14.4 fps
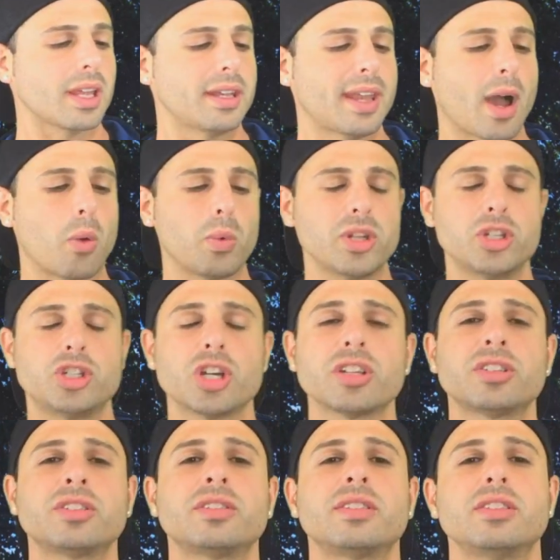Now we
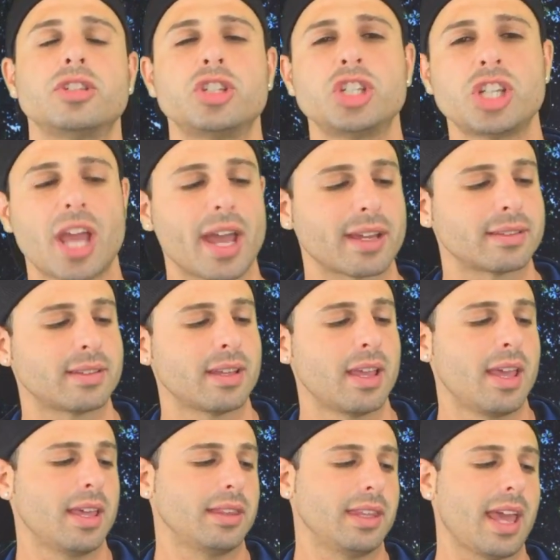just checked
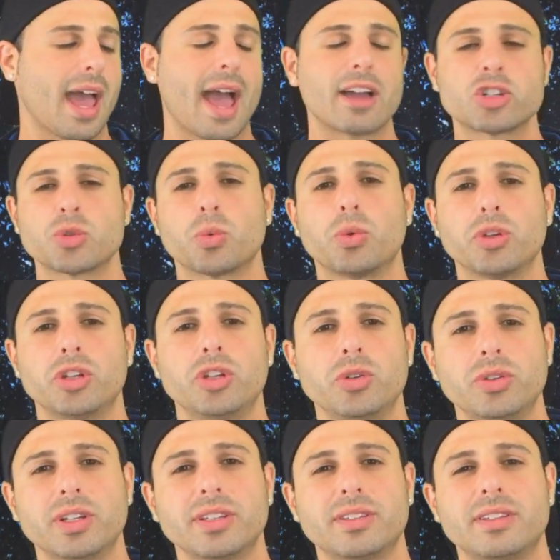the actual
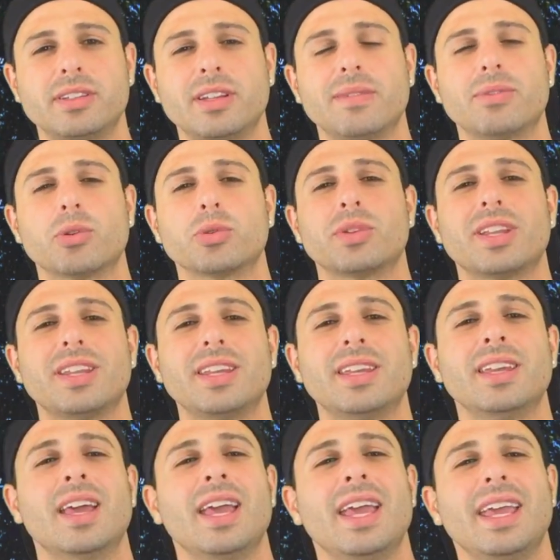unit to see if there's any
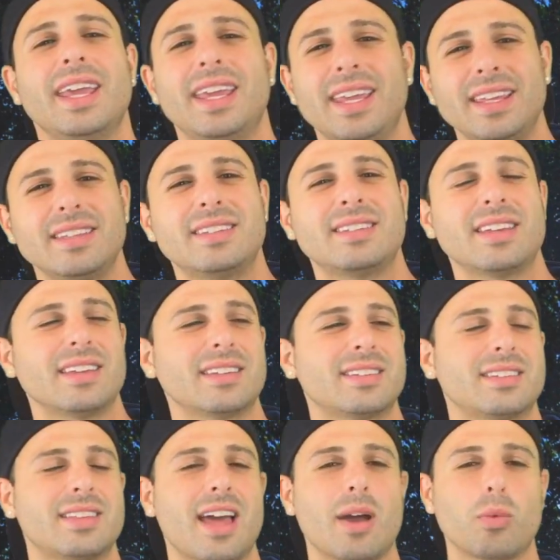heat
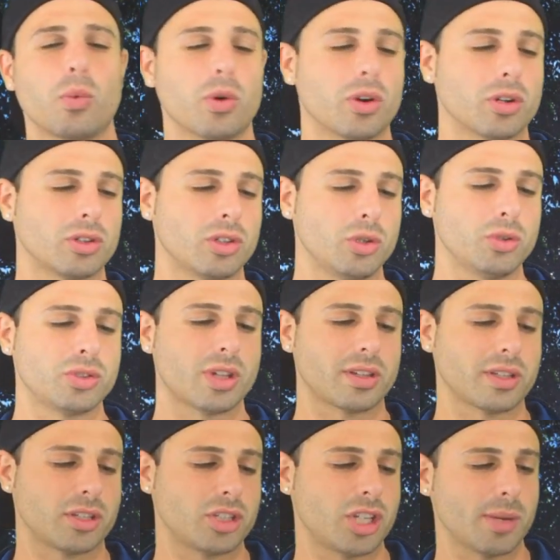sinks that were loose
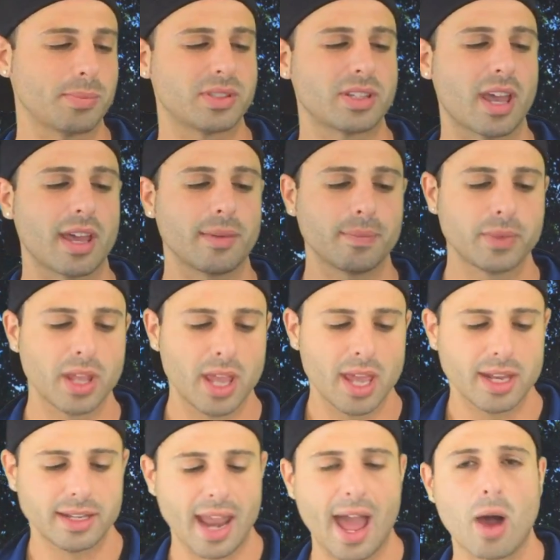on the chipset.
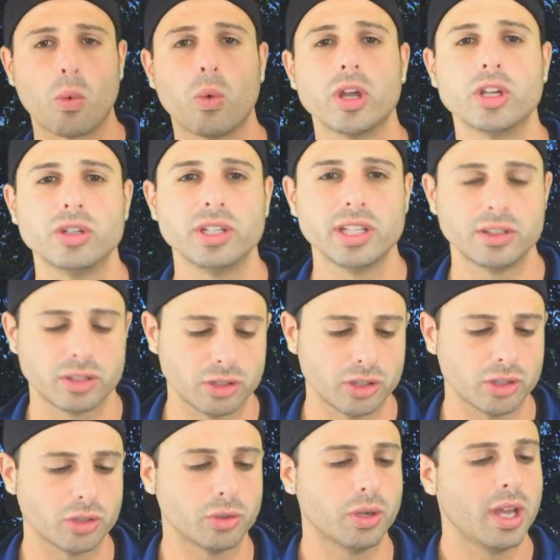Now what you need to
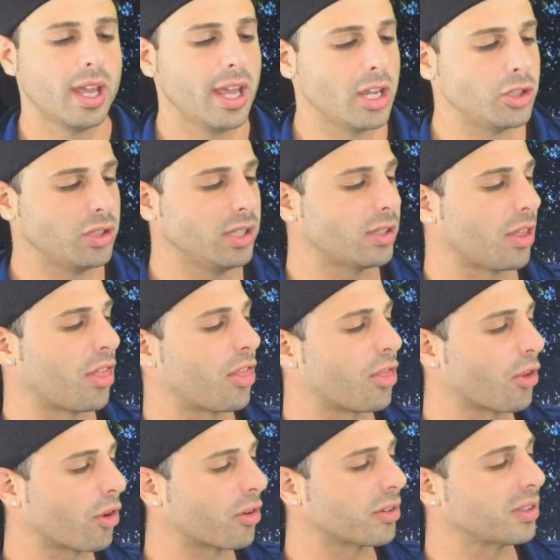do is you need to
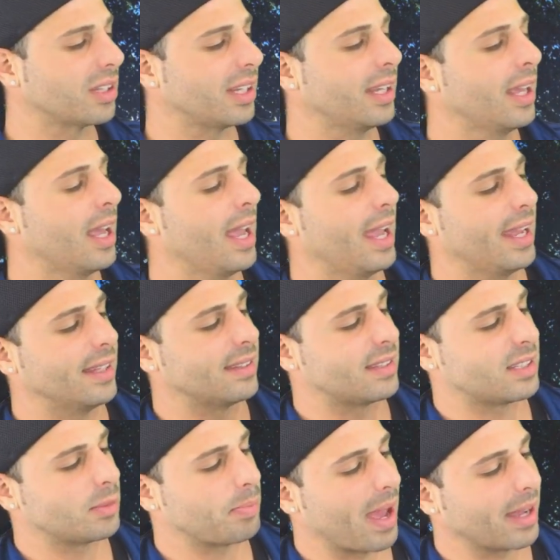thoroughly
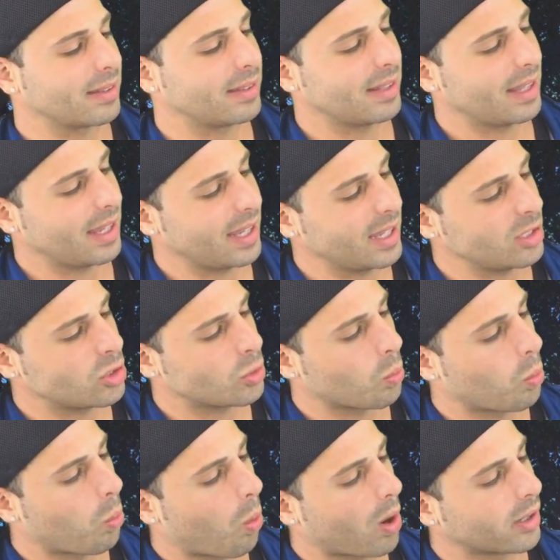inspect each
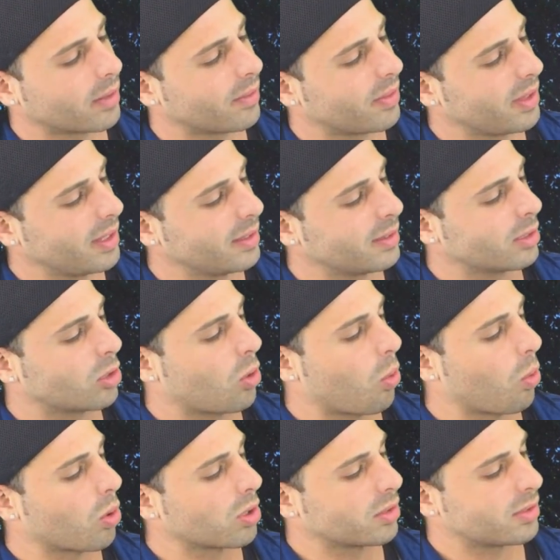one of these
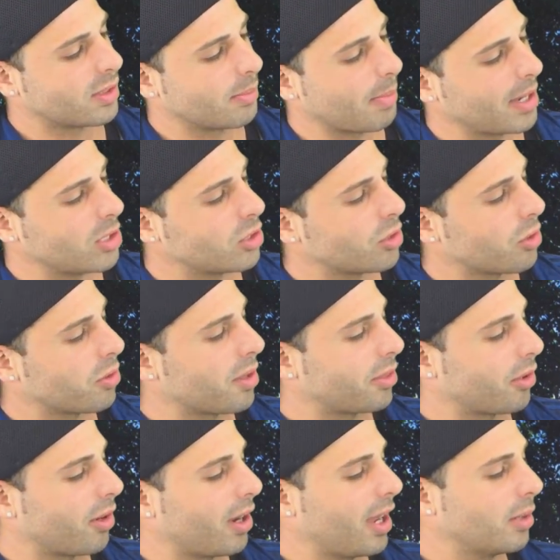cords to make sure that
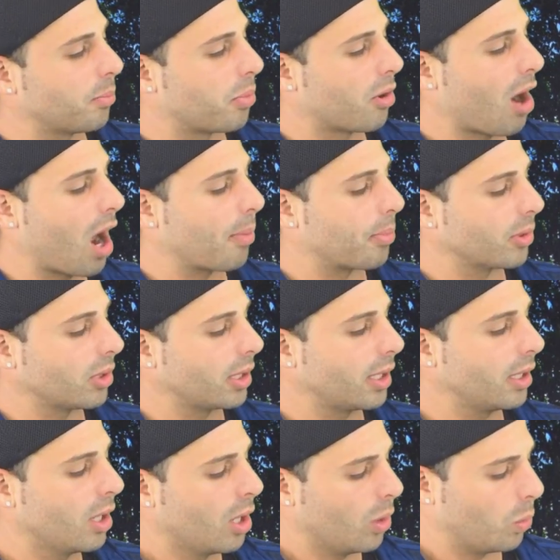they're in
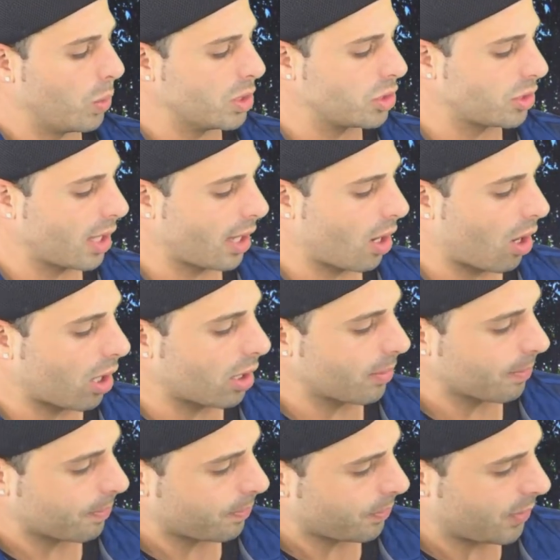properly, which they are.
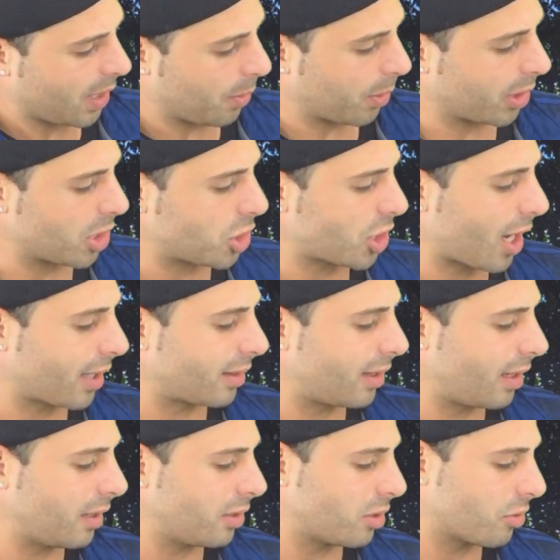And we're gonna check
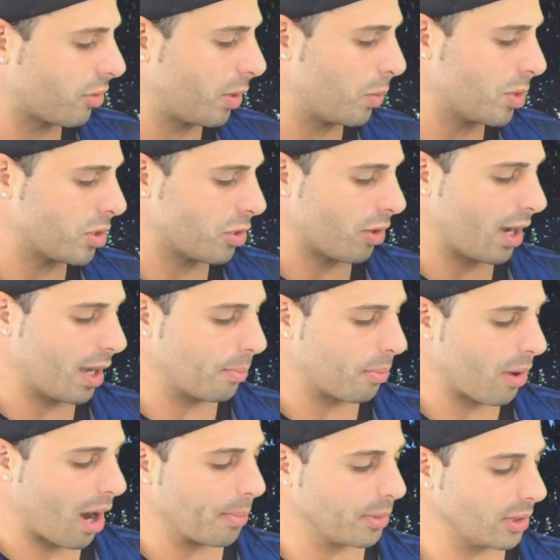these three, which they're in
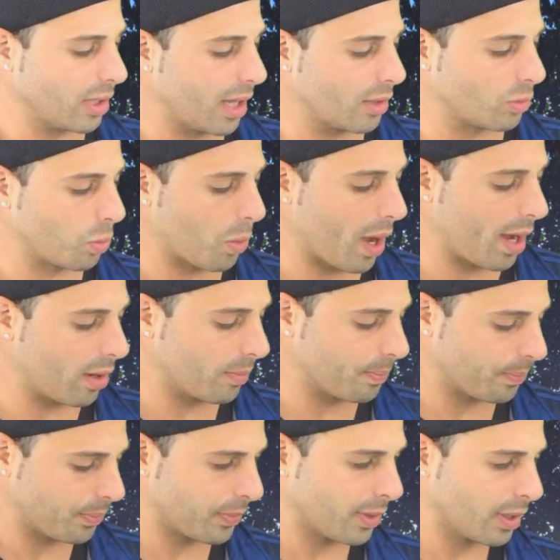properly as well.
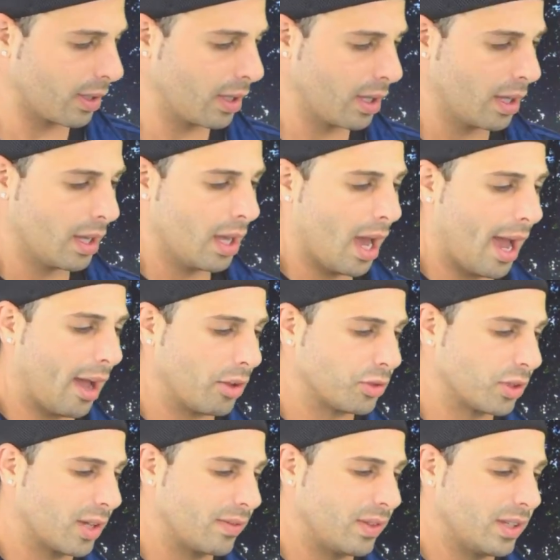I
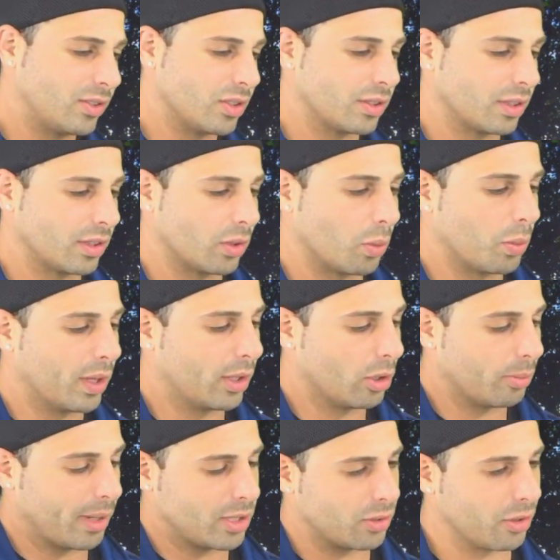also give these just a little wiggle,
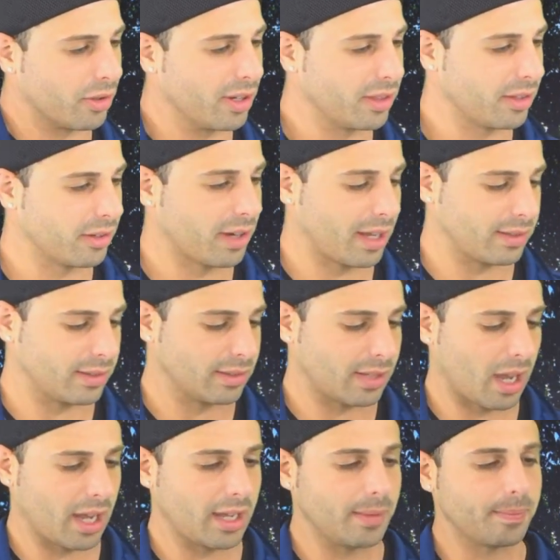make sure they're in there nice and
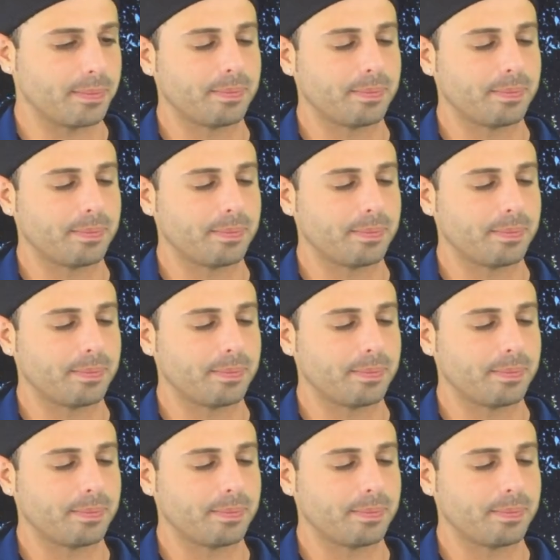tight.